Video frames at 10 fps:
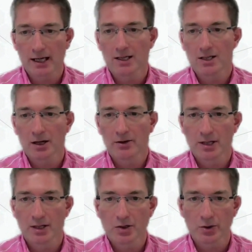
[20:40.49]

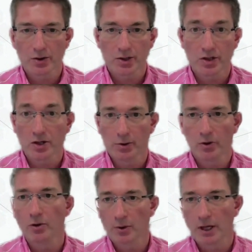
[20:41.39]
excluding sources that you would
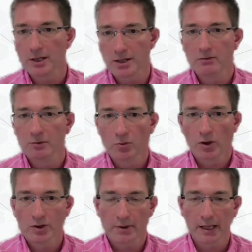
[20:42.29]
otherwise
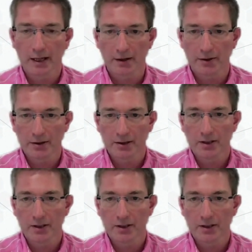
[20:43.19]
want to include.